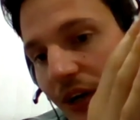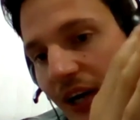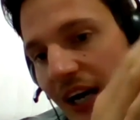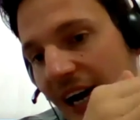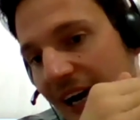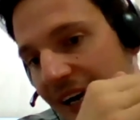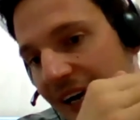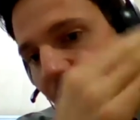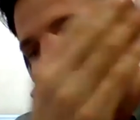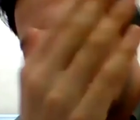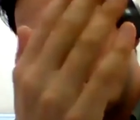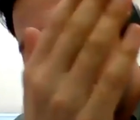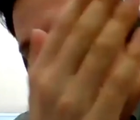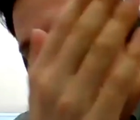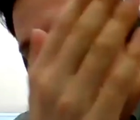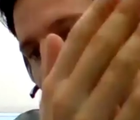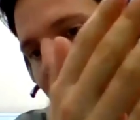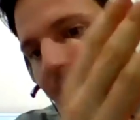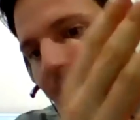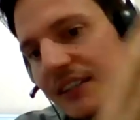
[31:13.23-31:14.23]
high
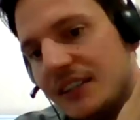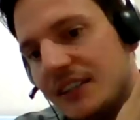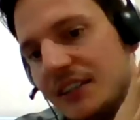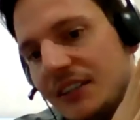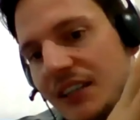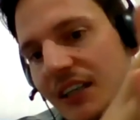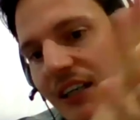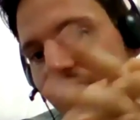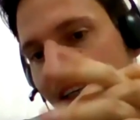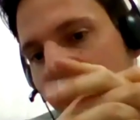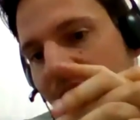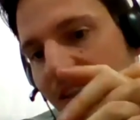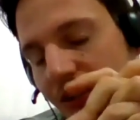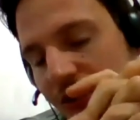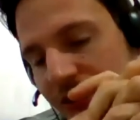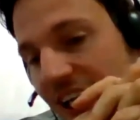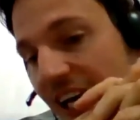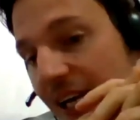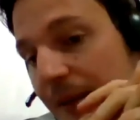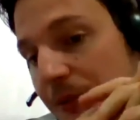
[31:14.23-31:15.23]
quality
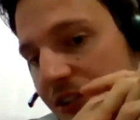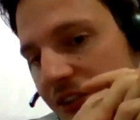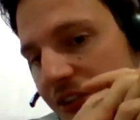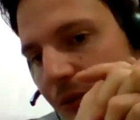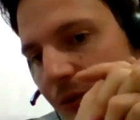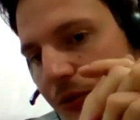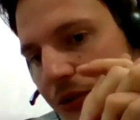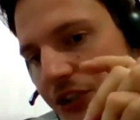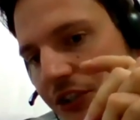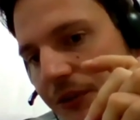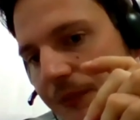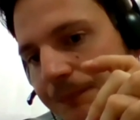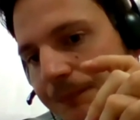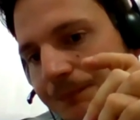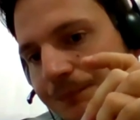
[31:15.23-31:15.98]
containment solution.